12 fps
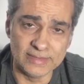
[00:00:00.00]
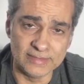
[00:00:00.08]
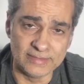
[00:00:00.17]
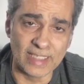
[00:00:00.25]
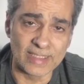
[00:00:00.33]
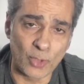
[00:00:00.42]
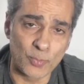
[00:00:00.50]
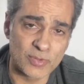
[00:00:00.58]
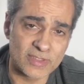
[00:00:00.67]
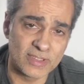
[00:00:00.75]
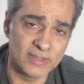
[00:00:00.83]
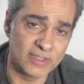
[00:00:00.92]
that
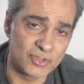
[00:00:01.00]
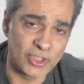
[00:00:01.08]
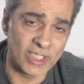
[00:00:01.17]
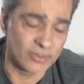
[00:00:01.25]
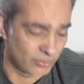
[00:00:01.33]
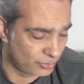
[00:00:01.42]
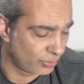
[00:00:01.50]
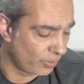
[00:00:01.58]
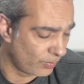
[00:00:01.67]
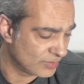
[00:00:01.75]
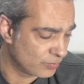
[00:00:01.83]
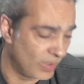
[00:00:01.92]
helps the channel
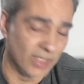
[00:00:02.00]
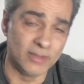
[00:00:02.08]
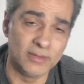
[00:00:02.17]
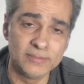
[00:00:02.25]
grow as well.